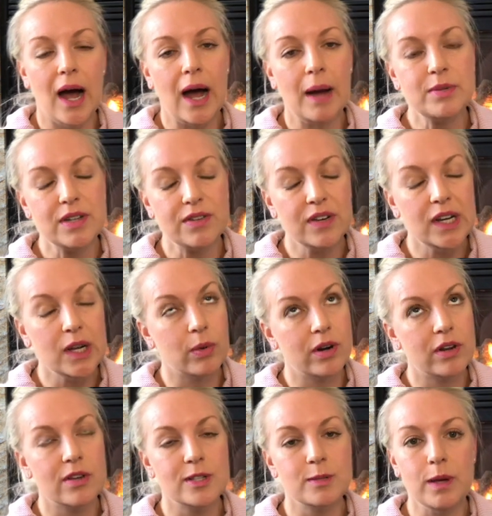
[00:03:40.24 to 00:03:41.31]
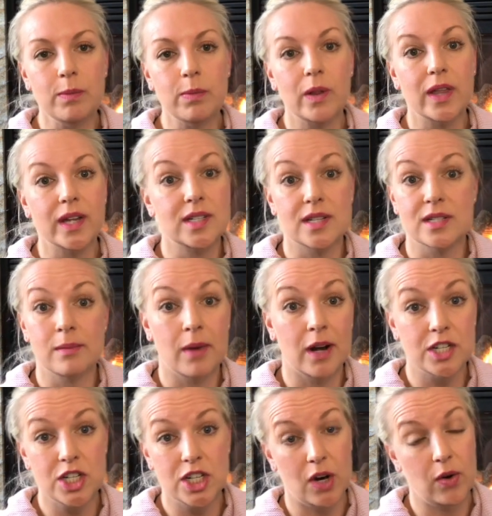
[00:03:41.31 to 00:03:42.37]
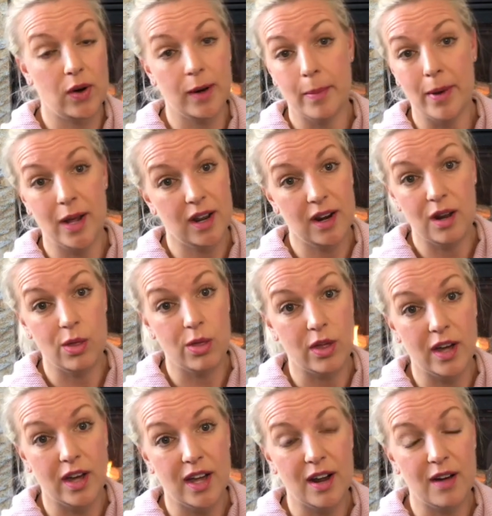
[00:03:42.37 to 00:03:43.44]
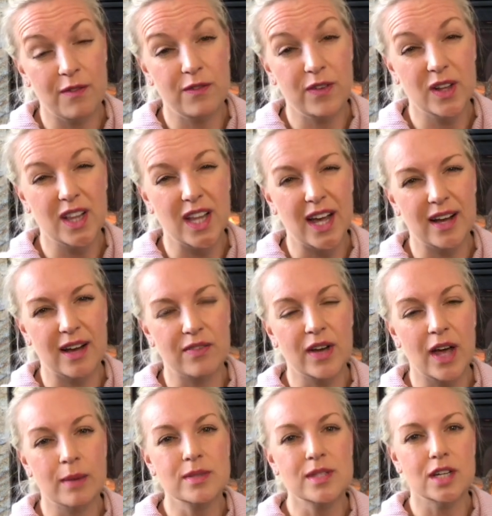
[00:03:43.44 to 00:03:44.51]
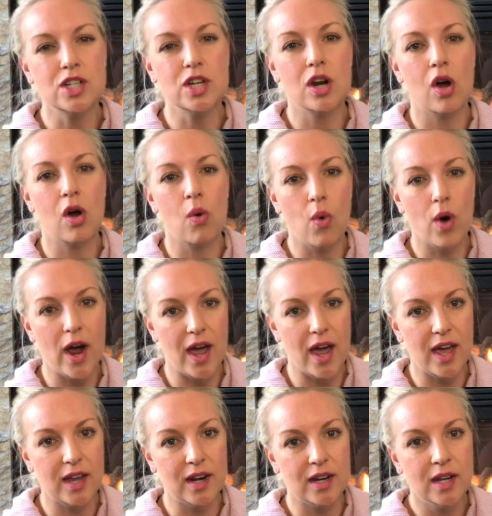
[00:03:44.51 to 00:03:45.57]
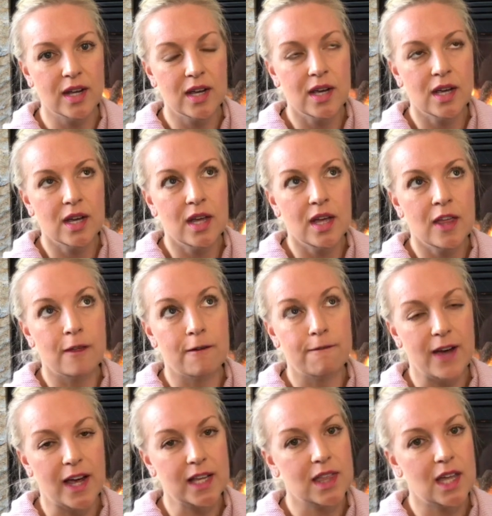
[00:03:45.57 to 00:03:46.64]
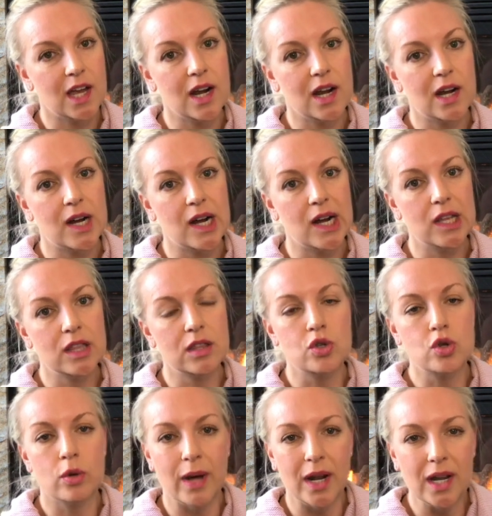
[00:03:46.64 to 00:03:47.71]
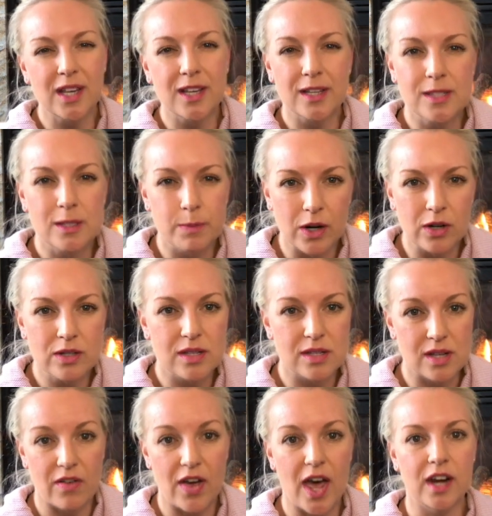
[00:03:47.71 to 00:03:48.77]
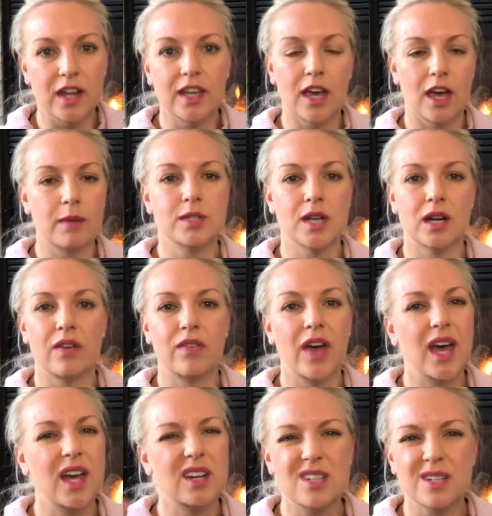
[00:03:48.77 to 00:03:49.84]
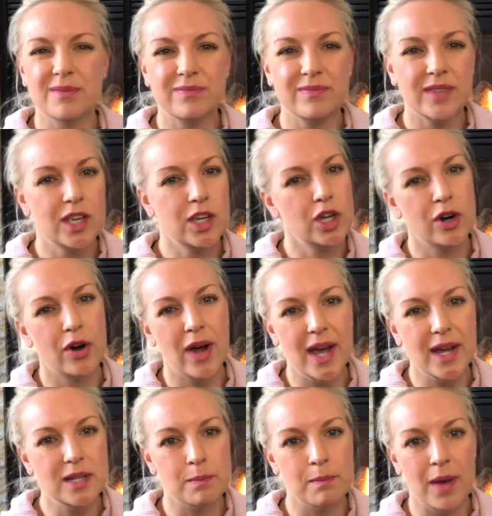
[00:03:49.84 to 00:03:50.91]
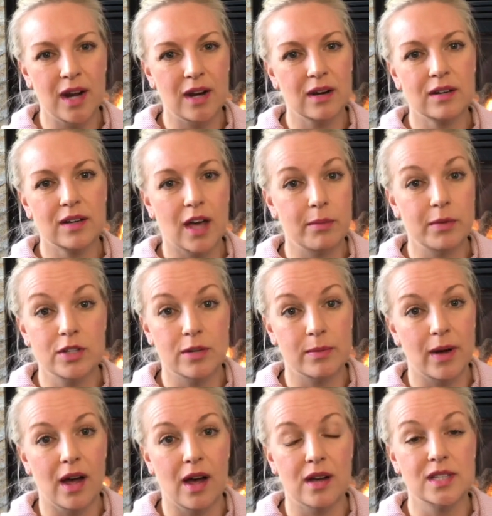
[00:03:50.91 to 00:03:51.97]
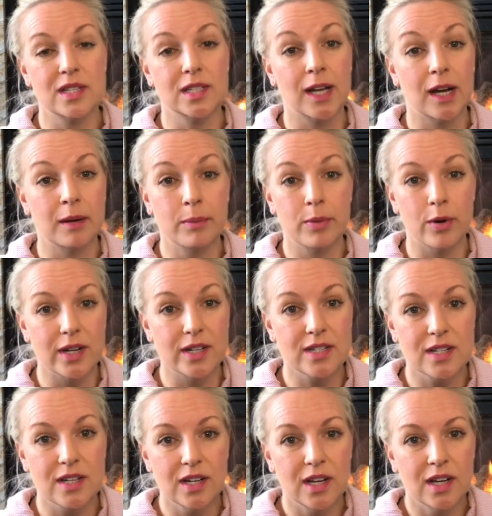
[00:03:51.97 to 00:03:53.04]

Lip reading: I'm definitely one of those people that doesn't mind sharing about anything. And I feel like I've come such a long way in the fact that the traumatic experiences I've had in Cape Town, I've had, you know, 8 men come into my house at gunpoint.